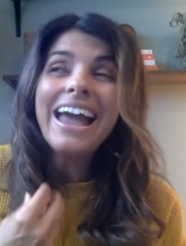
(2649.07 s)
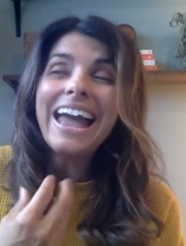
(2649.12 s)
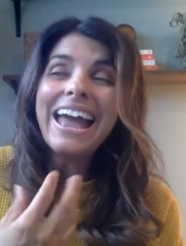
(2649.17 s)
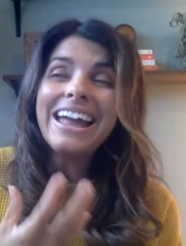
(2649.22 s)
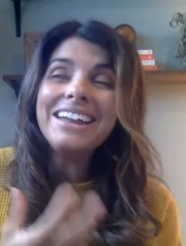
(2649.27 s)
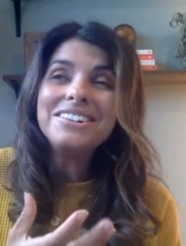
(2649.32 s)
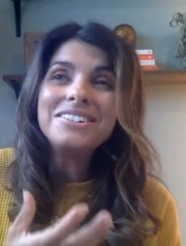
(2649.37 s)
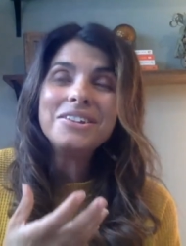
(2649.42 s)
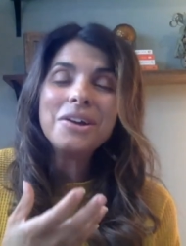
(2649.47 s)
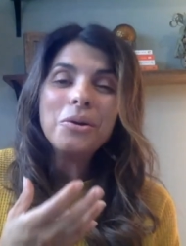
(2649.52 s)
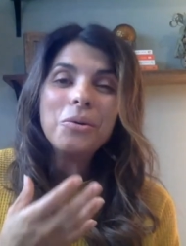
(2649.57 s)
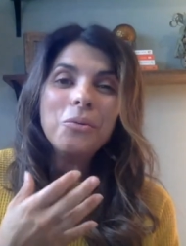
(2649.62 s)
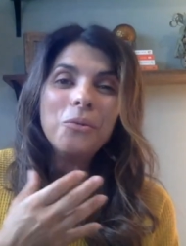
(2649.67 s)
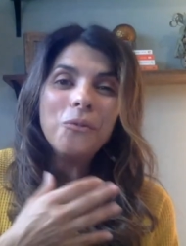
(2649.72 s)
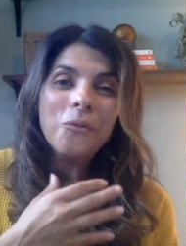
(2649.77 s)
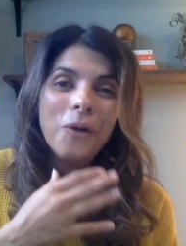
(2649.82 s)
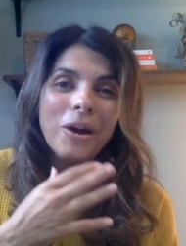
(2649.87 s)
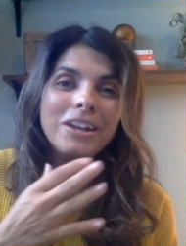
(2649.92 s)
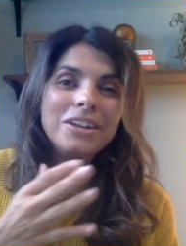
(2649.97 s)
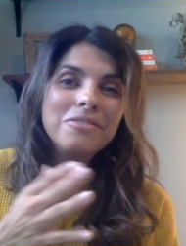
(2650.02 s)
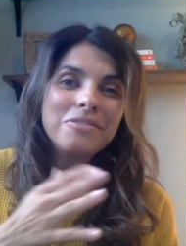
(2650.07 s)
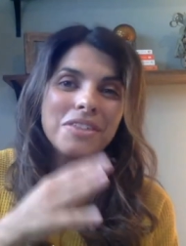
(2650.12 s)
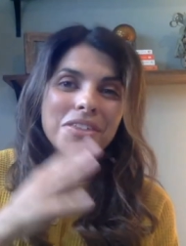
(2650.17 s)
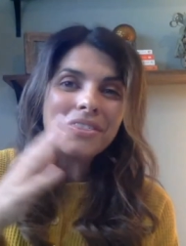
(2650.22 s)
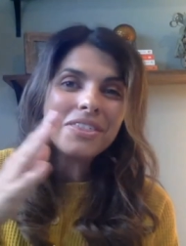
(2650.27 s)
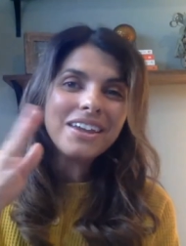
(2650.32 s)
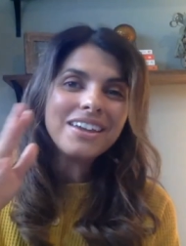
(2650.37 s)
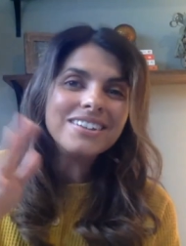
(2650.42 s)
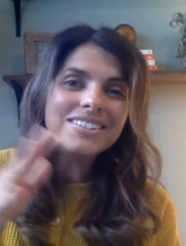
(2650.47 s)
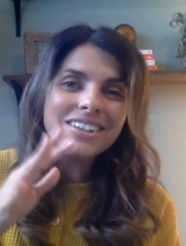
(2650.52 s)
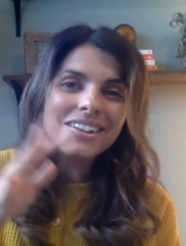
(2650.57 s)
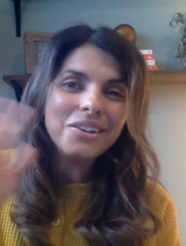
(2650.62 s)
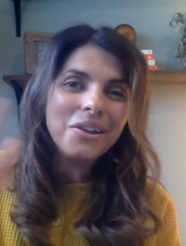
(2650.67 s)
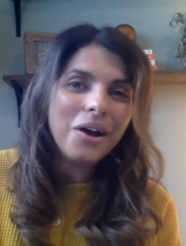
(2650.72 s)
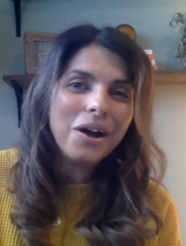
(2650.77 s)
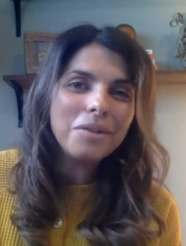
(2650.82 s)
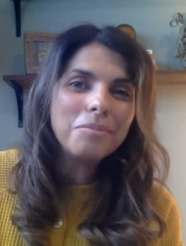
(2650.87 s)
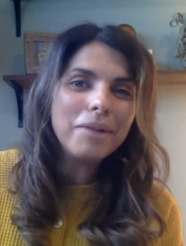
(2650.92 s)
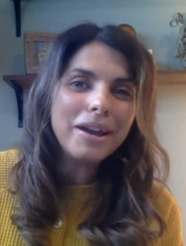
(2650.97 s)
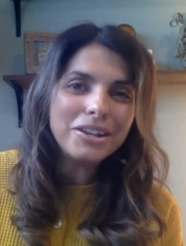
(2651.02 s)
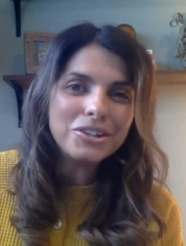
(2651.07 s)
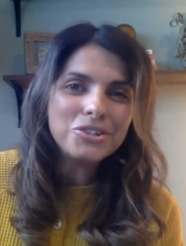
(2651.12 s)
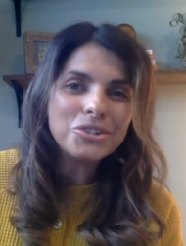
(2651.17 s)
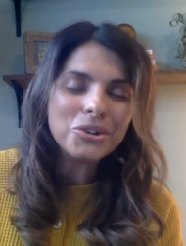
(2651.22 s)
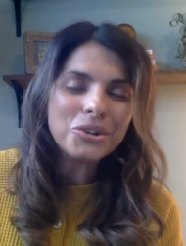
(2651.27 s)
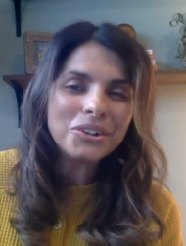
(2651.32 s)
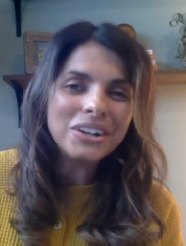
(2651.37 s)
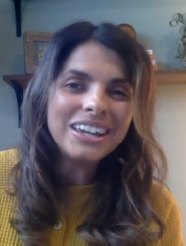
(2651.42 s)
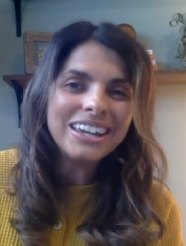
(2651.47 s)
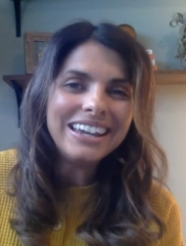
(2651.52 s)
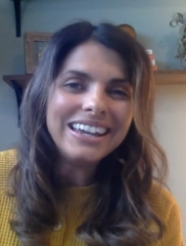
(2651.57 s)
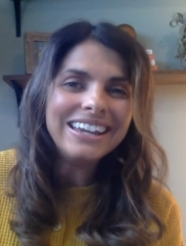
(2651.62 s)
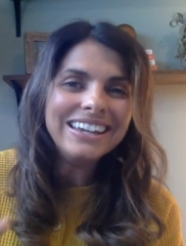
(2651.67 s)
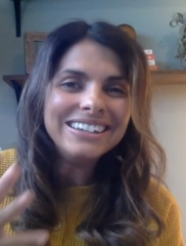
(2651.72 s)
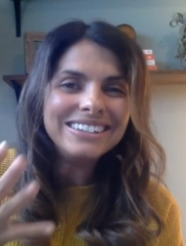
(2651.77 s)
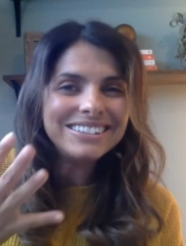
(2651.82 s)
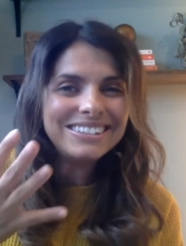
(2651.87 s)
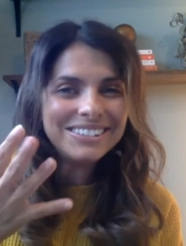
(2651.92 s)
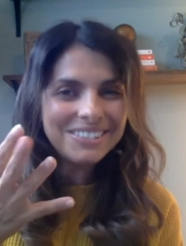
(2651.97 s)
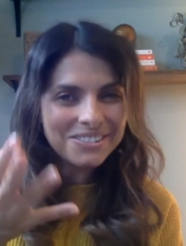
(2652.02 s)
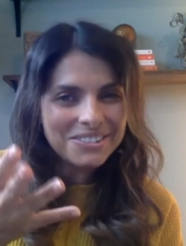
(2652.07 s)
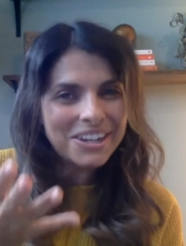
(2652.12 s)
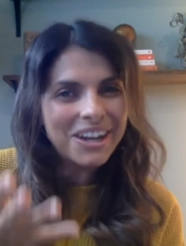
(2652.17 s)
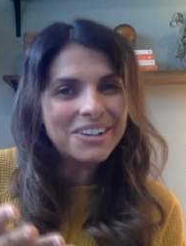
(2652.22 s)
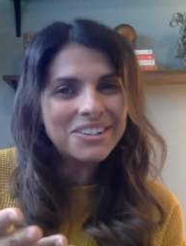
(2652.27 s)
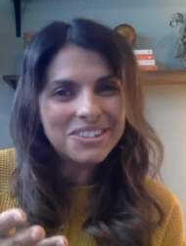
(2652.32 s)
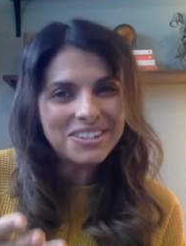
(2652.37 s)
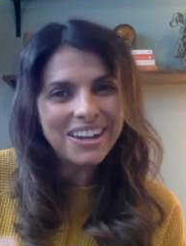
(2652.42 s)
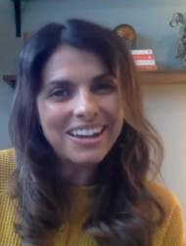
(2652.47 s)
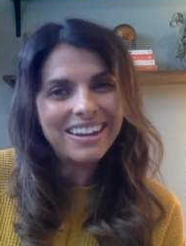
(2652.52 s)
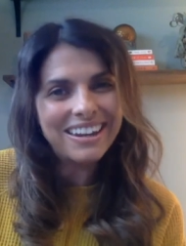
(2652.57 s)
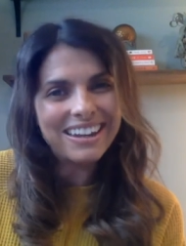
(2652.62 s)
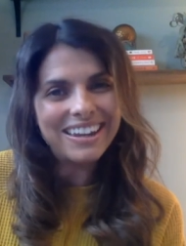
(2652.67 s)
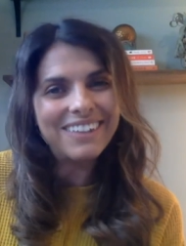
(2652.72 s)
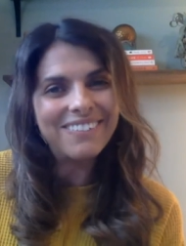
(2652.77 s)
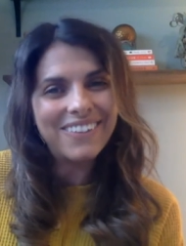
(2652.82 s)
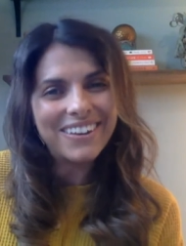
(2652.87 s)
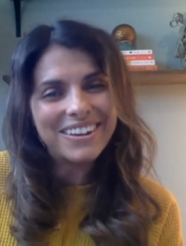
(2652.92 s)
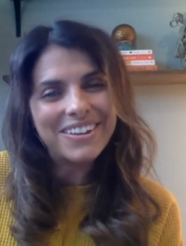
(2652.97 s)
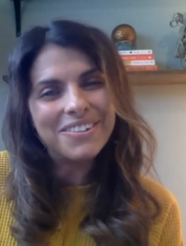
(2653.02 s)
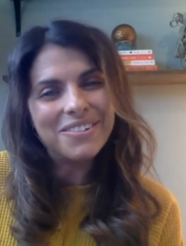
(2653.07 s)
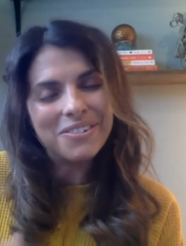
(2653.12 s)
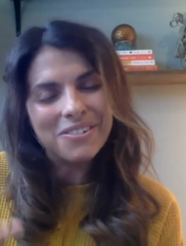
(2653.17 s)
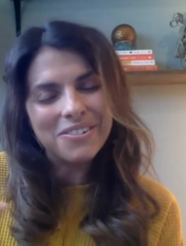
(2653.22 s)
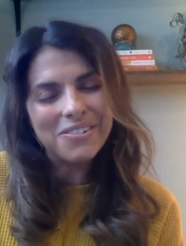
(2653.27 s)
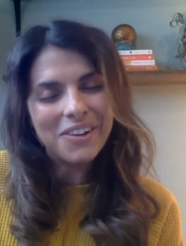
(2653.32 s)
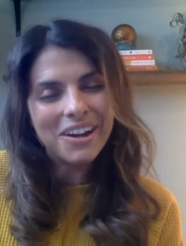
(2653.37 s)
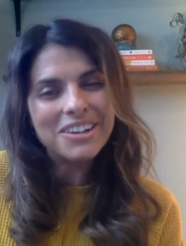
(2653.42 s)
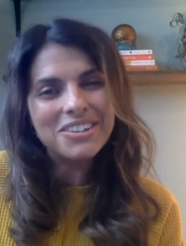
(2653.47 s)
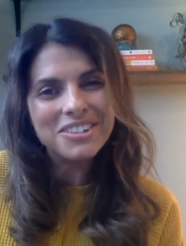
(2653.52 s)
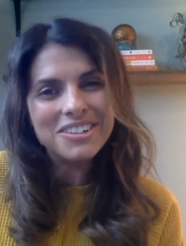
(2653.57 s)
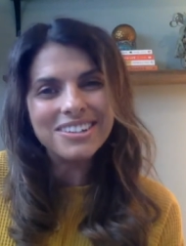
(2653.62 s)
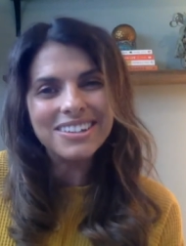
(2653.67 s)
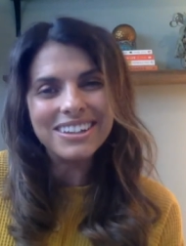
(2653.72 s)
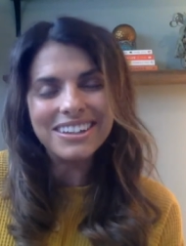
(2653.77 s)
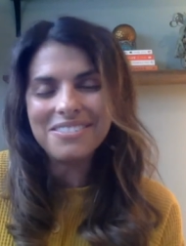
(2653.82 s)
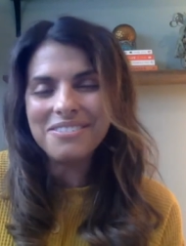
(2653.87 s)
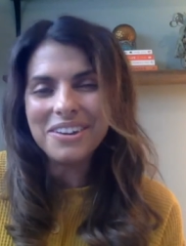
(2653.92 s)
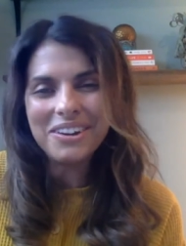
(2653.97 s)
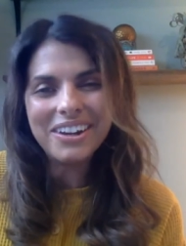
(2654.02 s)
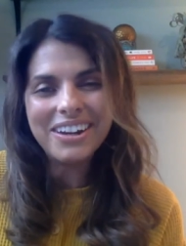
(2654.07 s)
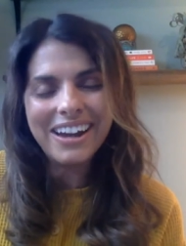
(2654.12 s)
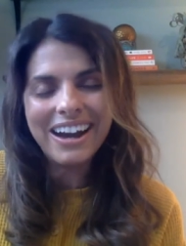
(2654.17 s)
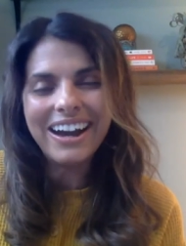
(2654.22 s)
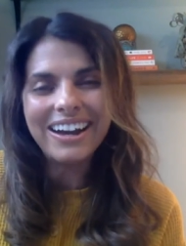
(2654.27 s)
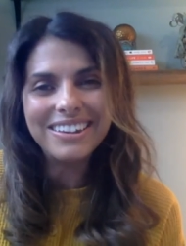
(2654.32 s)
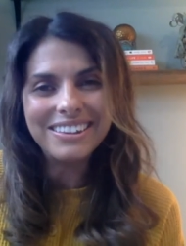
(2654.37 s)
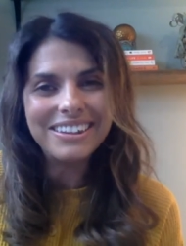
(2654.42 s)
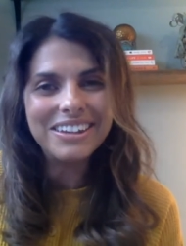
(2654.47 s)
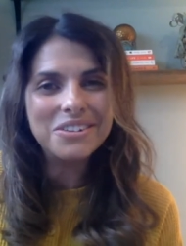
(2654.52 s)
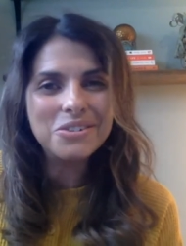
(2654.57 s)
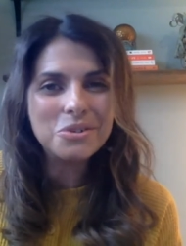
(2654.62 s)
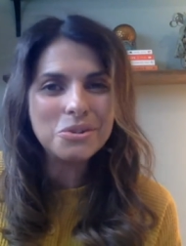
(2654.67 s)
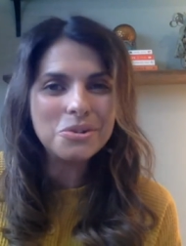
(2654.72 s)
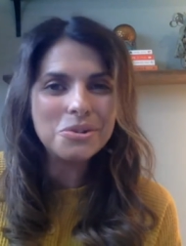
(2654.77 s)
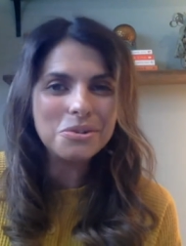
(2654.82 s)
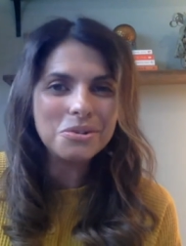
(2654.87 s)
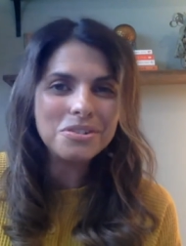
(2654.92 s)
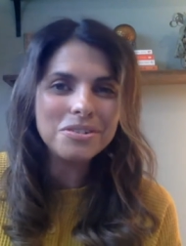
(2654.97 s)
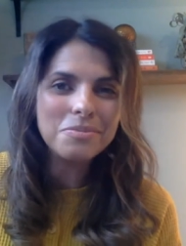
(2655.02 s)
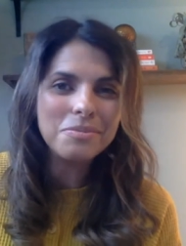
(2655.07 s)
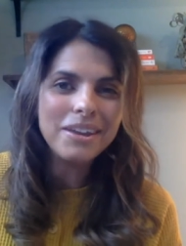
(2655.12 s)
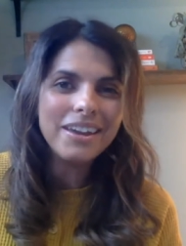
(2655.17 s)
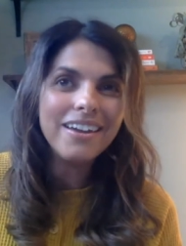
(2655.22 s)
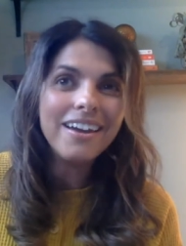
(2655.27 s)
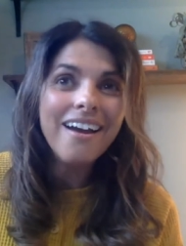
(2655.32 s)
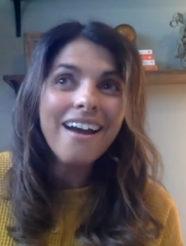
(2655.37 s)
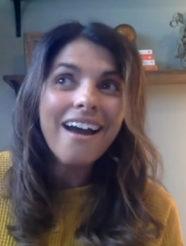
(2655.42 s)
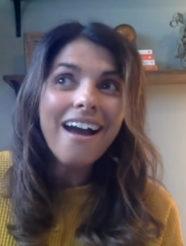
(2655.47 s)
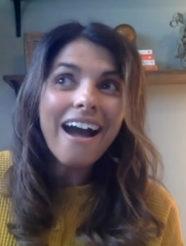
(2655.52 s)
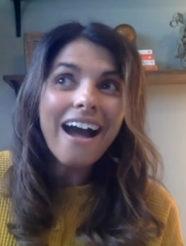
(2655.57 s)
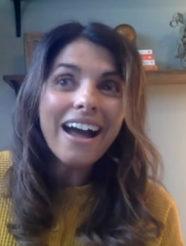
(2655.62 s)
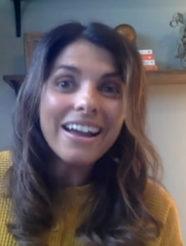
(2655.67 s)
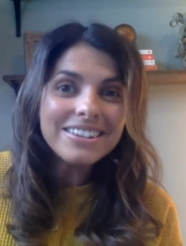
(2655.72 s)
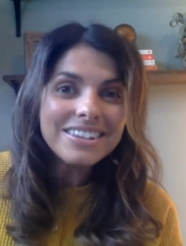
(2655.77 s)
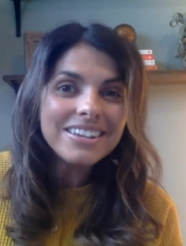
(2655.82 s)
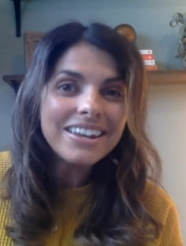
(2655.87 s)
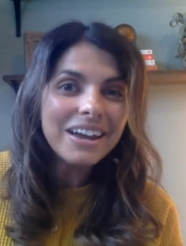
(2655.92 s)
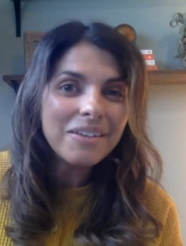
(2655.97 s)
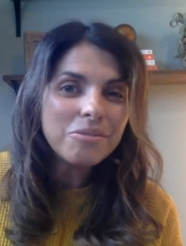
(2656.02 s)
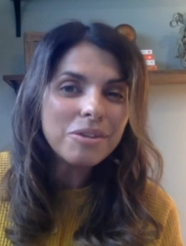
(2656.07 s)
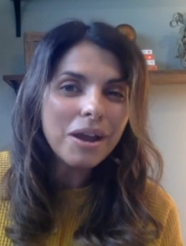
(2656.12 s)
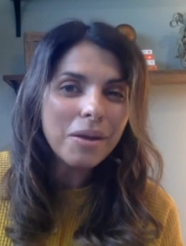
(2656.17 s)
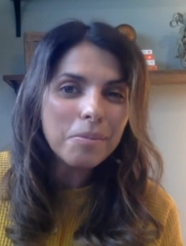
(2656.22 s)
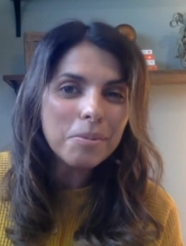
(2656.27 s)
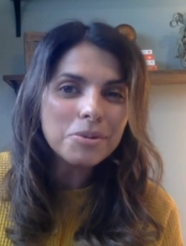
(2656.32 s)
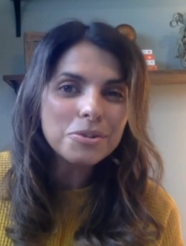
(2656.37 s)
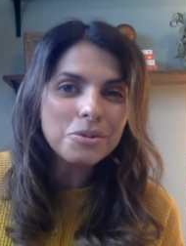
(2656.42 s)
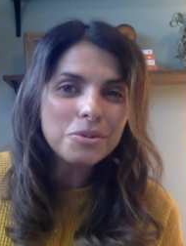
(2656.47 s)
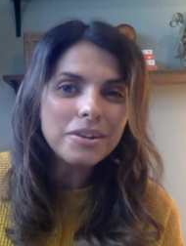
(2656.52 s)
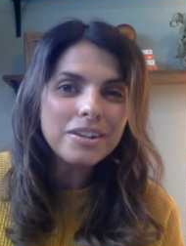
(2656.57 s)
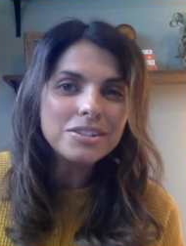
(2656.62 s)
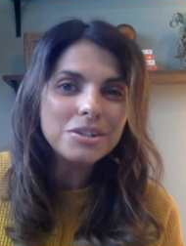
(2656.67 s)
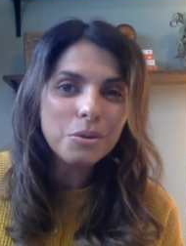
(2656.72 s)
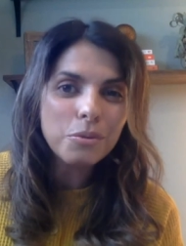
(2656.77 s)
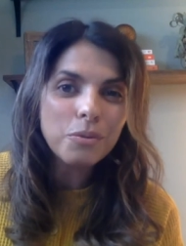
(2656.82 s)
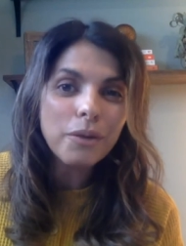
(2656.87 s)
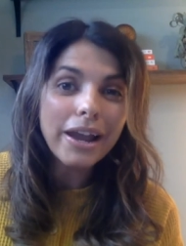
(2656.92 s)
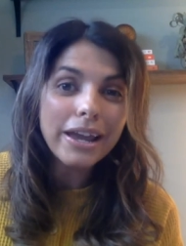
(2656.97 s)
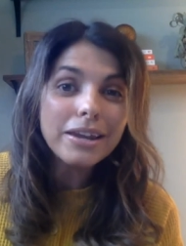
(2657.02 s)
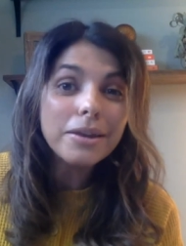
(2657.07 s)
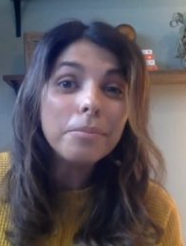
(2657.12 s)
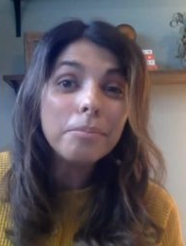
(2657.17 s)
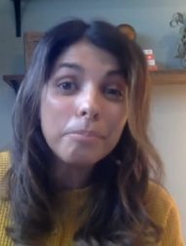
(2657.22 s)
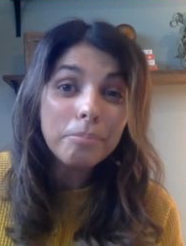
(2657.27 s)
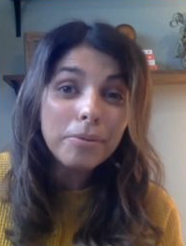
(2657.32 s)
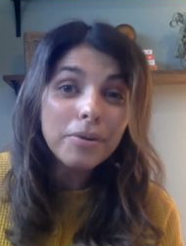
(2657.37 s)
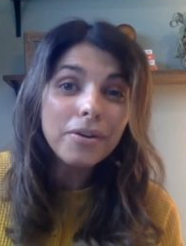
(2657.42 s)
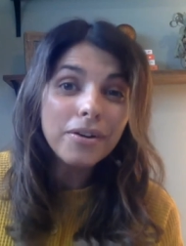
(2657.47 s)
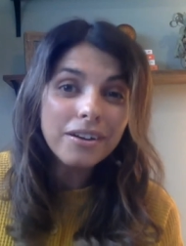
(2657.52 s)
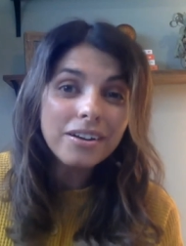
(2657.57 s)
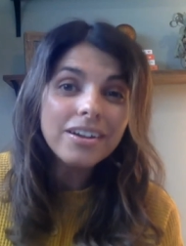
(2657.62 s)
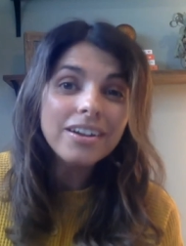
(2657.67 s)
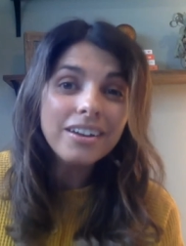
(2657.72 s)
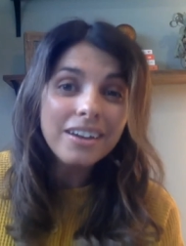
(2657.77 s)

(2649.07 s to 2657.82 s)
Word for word: And so, one of the things along my journey is you touched on it when you graciously and very kindly introduced me. I did have the opportunity to write a book.